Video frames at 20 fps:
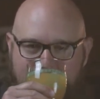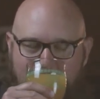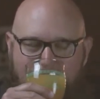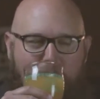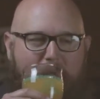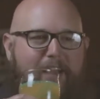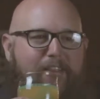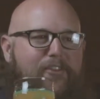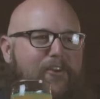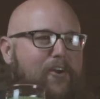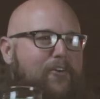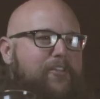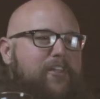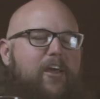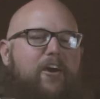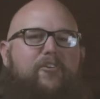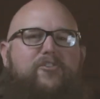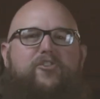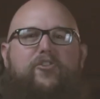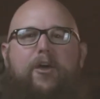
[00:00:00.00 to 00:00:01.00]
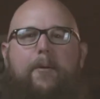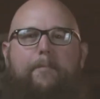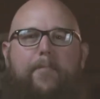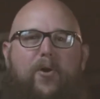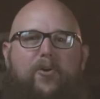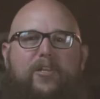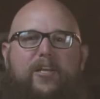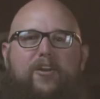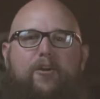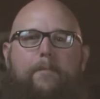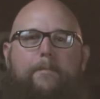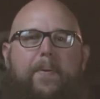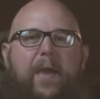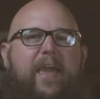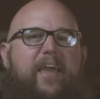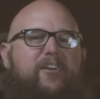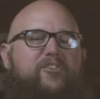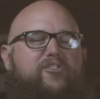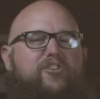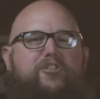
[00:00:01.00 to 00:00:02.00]
Right there on the nose. So that Berliner
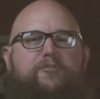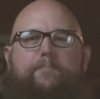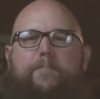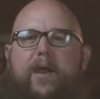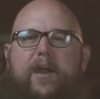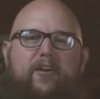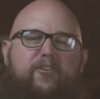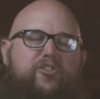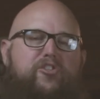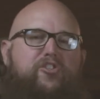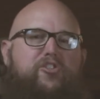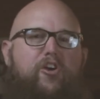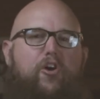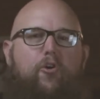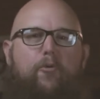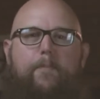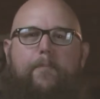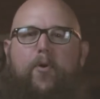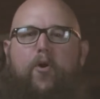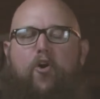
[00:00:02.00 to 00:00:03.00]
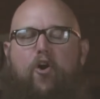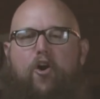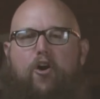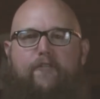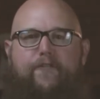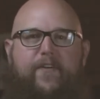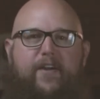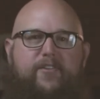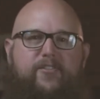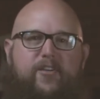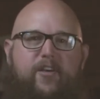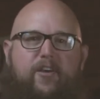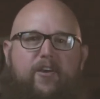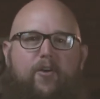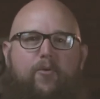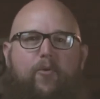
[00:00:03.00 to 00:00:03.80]
base just pairs so perfect